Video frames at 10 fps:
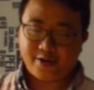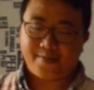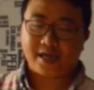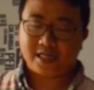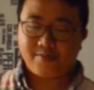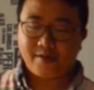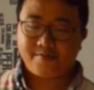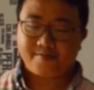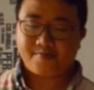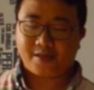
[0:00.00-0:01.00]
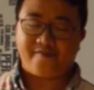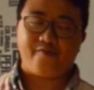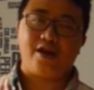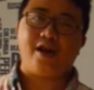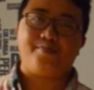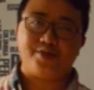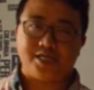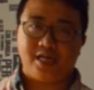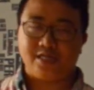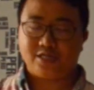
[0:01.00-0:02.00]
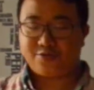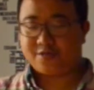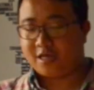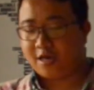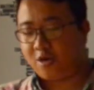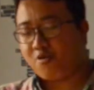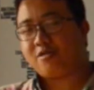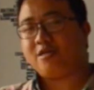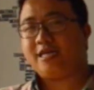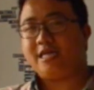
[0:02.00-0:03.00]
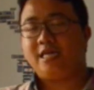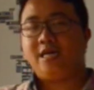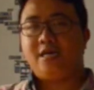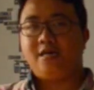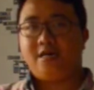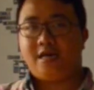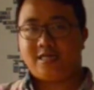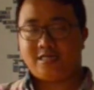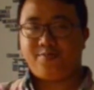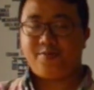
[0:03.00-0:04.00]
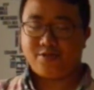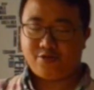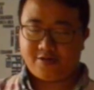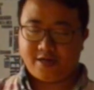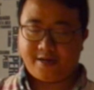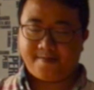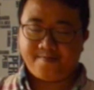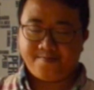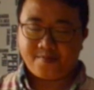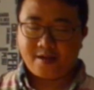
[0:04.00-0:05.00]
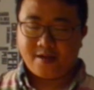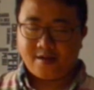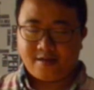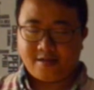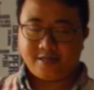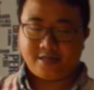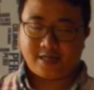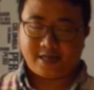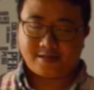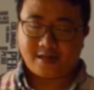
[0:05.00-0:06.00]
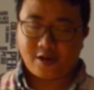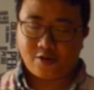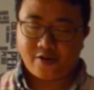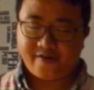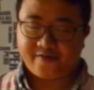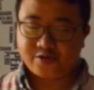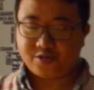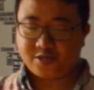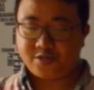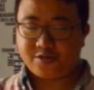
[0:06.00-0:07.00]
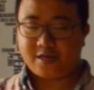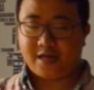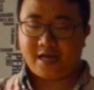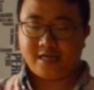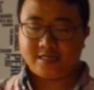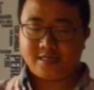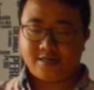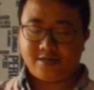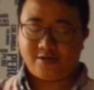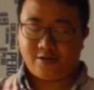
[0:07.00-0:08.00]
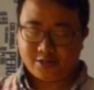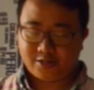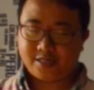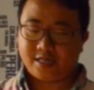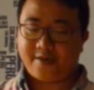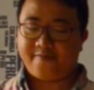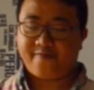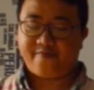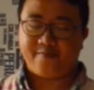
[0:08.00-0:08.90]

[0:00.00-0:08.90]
maximum 49%. So still locally has to be majority. And then there's like telco infrastructure that has also the same